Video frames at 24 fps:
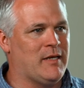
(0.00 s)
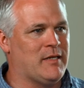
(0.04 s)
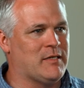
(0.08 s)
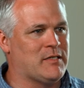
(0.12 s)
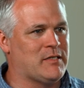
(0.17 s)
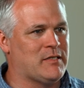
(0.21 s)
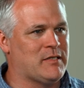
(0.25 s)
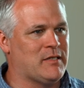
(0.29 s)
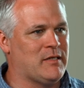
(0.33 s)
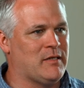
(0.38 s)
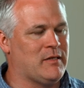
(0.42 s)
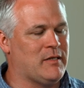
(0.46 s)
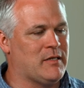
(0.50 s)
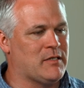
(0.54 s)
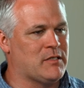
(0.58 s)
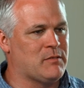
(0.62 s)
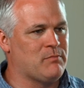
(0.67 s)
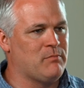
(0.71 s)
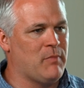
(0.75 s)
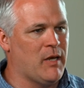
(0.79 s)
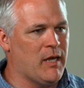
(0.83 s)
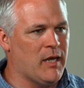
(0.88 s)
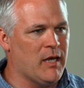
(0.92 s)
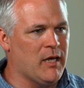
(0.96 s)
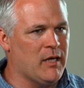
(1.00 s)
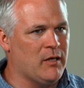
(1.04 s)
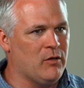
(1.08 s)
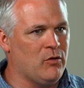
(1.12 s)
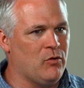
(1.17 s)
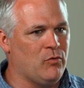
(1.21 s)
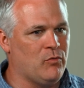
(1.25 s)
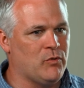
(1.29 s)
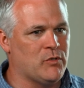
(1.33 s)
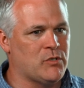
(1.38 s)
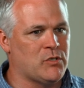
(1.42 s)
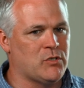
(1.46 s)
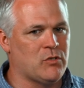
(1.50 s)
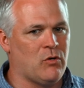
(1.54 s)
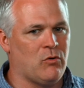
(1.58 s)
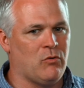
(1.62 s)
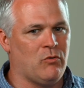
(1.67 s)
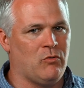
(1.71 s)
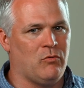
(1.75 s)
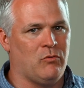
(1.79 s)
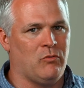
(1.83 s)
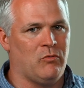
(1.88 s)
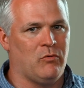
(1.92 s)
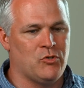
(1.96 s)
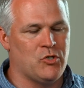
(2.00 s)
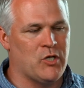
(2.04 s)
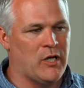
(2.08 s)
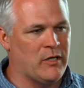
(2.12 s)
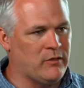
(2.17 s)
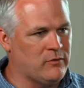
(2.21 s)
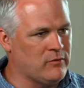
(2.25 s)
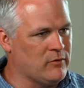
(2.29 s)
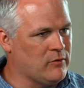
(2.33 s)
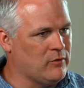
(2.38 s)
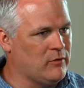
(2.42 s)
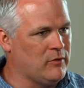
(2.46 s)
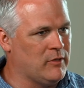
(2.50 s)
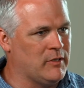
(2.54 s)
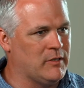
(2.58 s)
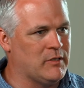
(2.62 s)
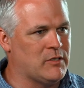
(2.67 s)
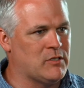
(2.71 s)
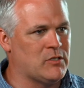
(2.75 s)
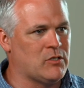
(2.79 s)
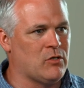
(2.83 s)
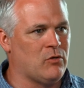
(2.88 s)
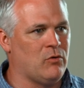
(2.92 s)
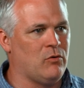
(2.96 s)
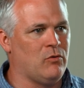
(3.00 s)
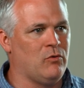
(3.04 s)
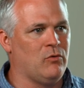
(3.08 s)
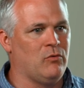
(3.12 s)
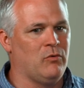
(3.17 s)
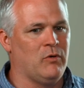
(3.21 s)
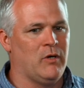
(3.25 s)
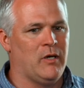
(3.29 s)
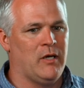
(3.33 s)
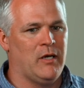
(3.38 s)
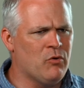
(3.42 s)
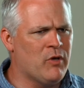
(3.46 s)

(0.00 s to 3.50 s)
this man who was so gentle and so